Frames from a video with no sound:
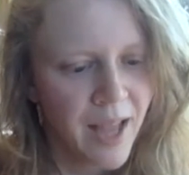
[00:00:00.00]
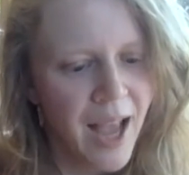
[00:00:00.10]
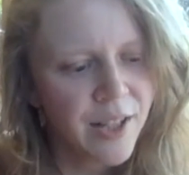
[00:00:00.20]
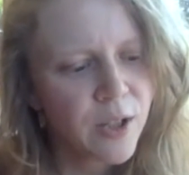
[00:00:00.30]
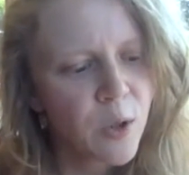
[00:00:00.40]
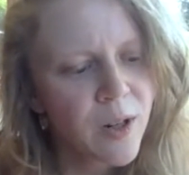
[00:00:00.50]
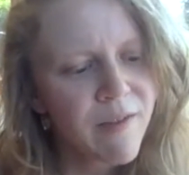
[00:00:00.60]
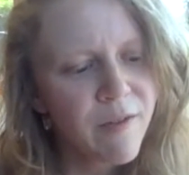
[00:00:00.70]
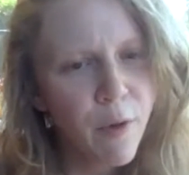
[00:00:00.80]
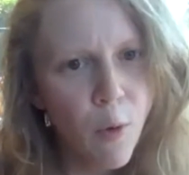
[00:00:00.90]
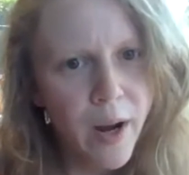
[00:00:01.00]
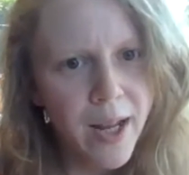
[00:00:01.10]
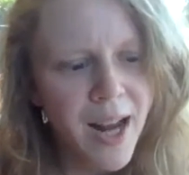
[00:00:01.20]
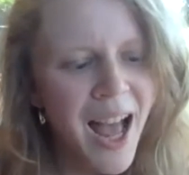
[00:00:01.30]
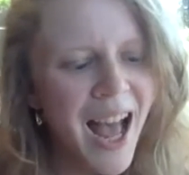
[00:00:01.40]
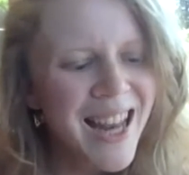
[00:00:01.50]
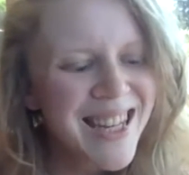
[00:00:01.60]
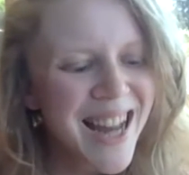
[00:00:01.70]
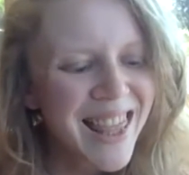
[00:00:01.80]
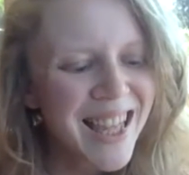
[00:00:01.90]
As a sort of void, a
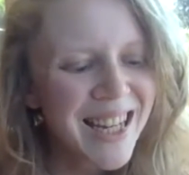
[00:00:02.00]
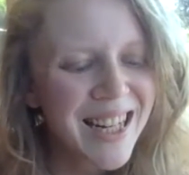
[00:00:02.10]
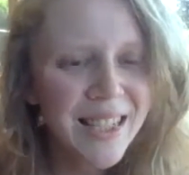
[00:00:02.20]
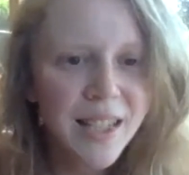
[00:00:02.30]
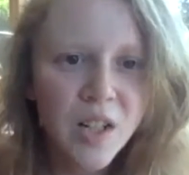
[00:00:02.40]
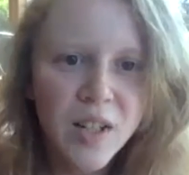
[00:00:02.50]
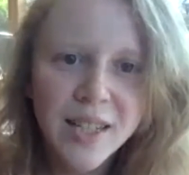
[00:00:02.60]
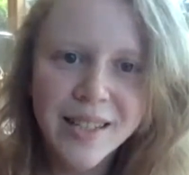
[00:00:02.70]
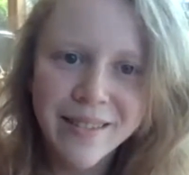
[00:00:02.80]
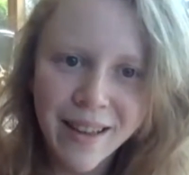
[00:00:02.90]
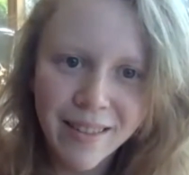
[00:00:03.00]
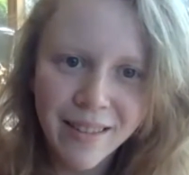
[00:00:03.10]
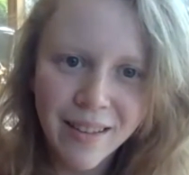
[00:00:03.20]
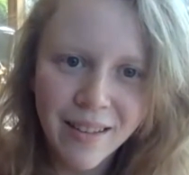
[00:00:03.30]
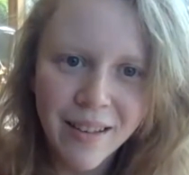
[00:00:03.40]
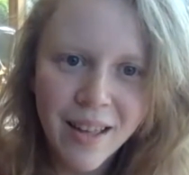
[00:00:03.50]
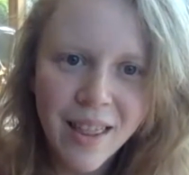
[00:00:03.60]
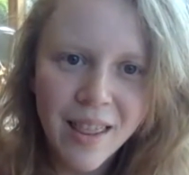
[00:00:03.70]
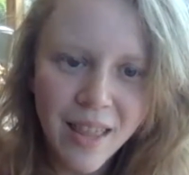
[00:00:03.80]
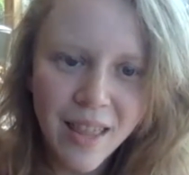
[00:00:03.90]
nothingness, there is nothing
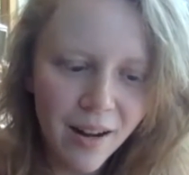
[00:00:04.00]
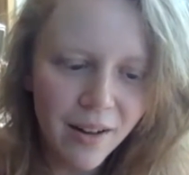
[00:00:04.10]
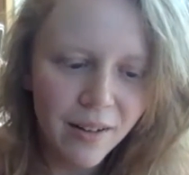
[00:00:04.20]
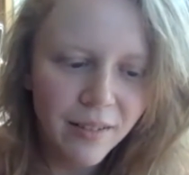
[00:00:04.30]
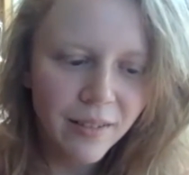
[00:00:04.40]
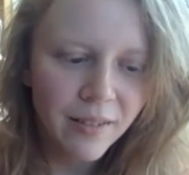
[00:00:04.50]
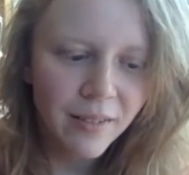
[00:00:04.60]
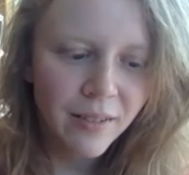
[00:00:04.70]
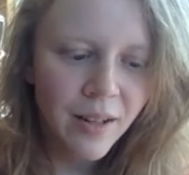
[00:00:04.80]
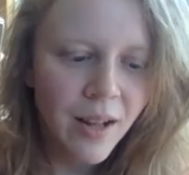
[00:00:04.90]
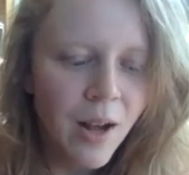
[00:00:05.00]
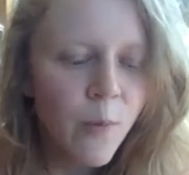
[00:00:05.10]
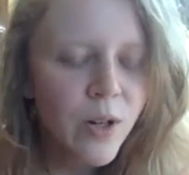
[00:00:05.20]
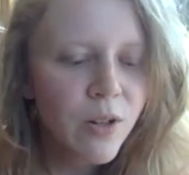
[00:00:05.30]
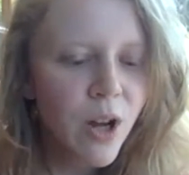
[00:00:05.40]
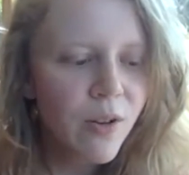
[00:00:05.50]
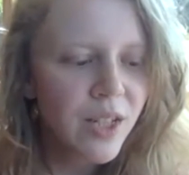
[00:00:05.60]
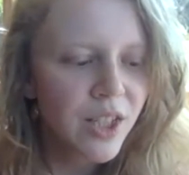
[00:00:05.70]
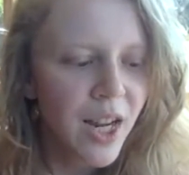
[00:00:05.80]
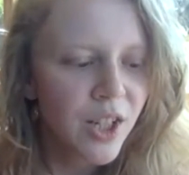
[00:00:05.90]
there. When you go to
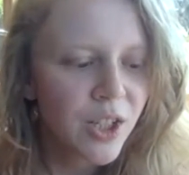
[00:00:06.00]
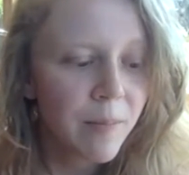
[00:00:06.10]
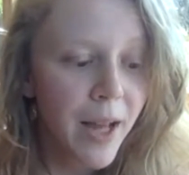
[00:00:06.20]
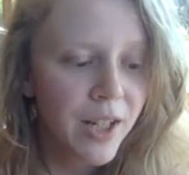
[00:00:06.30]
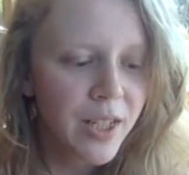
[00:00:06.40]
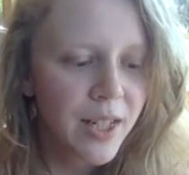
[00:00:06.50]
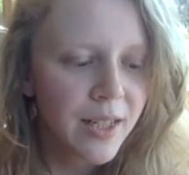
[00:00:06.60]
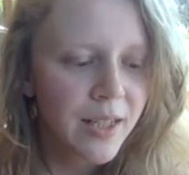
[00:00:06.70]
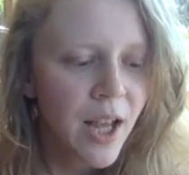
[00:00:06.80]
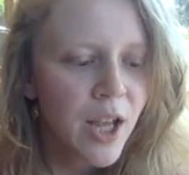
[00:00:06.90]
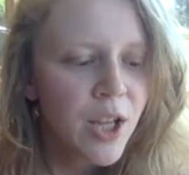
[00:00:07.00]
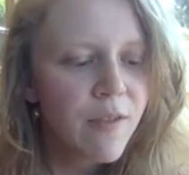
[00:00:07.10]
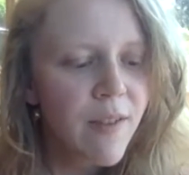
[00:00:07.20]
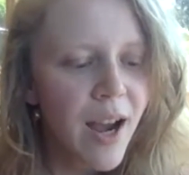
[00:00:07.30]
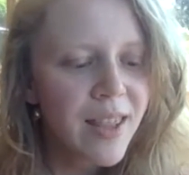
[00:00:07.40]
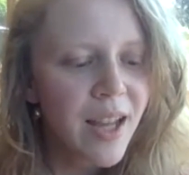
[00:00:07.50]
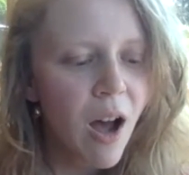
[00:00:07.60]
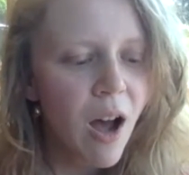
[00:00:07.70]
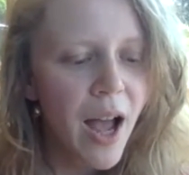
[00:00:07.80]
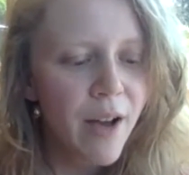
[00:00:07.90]
change your bed sheets, you find they
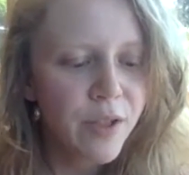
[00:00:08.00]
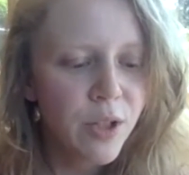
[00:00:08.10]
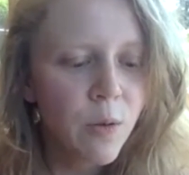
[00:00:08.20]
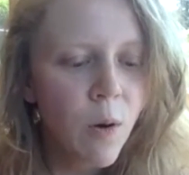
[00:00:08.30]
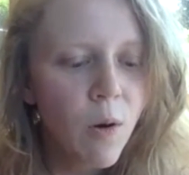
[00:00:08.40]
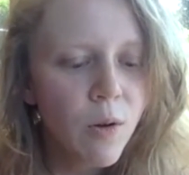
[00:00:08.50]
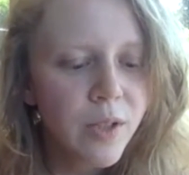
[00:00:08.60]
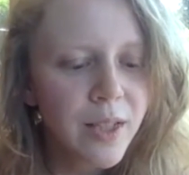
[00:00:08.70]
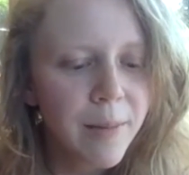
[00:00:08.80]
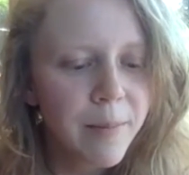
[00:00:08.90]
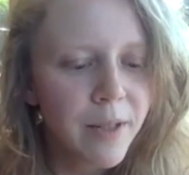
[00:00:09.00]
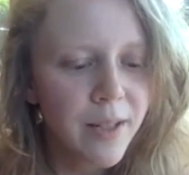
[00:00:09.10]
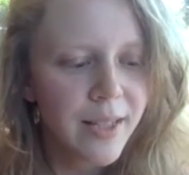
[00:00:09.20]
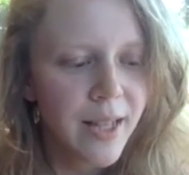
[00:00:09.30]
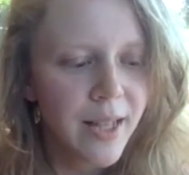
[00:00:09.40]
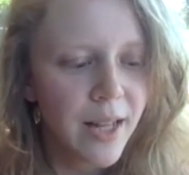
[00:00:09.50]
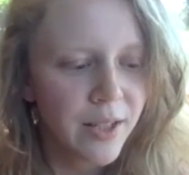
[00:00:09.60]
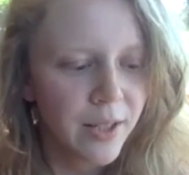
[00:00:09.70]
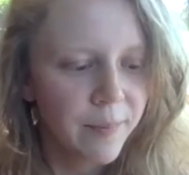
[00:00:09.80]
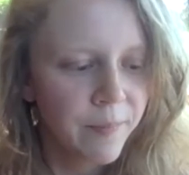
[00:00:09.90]
all have 2 holes clipped near the
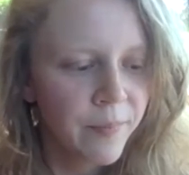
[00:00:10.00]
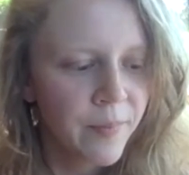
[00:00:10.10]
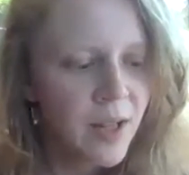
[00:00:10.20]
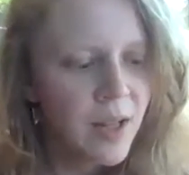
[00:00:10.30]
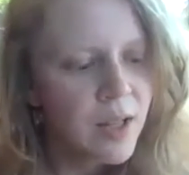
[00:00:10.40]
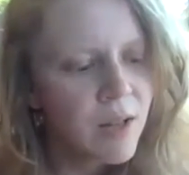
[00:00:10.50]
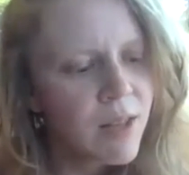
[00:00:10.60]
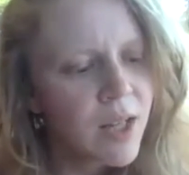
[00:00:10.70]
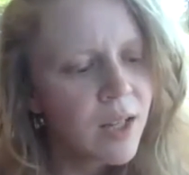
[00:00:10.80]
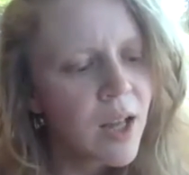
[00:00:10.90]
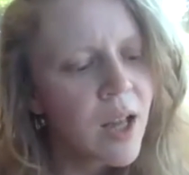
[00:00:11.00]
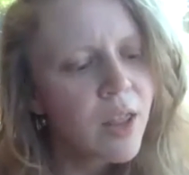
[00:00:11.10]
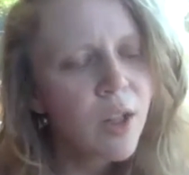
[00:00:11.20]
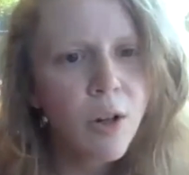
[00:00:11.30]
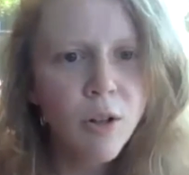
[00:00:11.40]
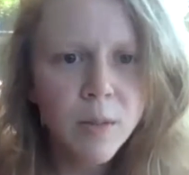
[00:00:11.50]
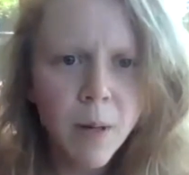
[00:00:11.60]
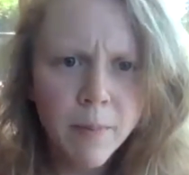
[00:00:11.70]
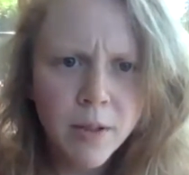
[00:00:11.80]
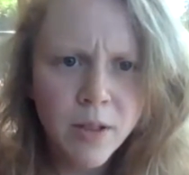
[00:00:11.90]
center. You think the ghost
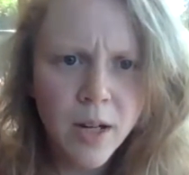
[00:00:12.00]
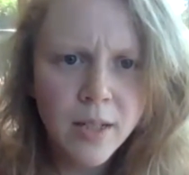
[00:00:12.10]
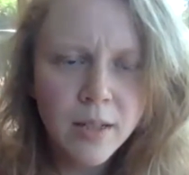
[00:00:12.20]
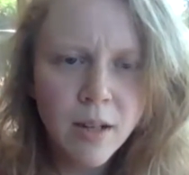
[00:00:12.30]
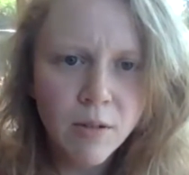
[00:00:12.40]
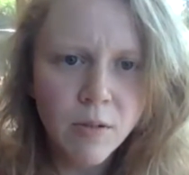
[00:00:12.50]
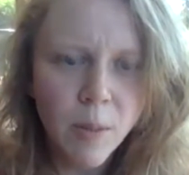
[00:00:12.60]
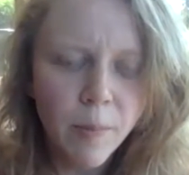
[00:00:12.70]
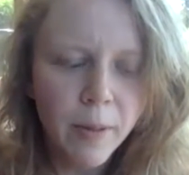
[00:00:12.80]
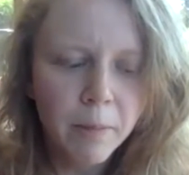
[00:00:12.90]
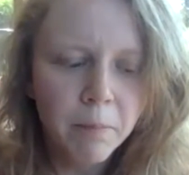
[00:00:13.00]
might be trying to tell you something.